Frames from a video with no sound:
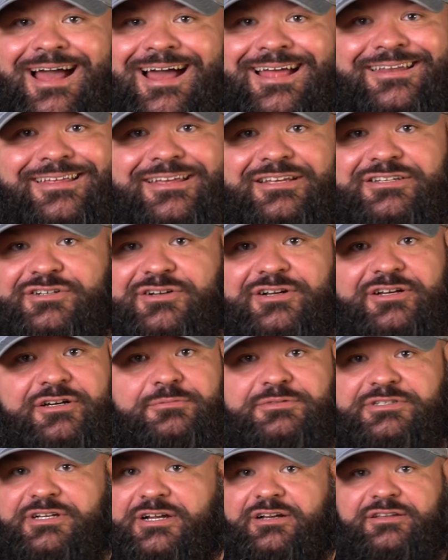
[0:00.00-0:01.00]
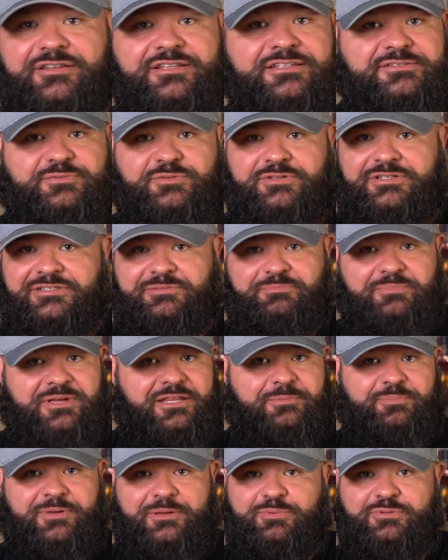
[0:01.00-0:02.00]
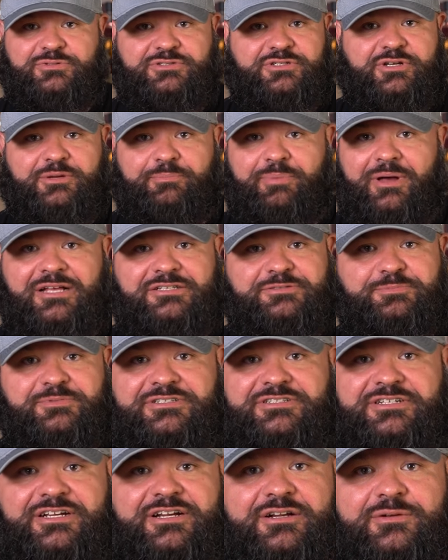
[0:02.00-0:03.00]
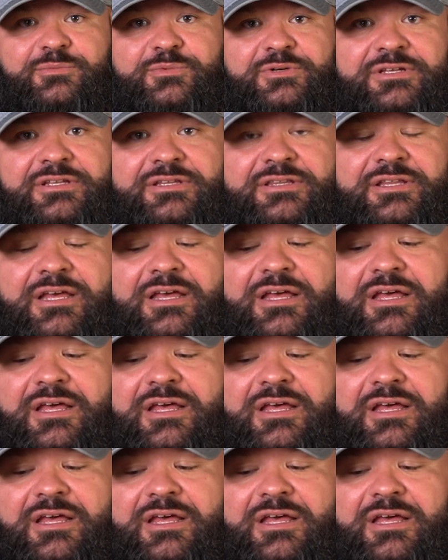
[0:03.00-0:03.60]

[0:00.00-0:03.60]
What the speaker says: I need your help sharing this with as many people as you can possibly share it with.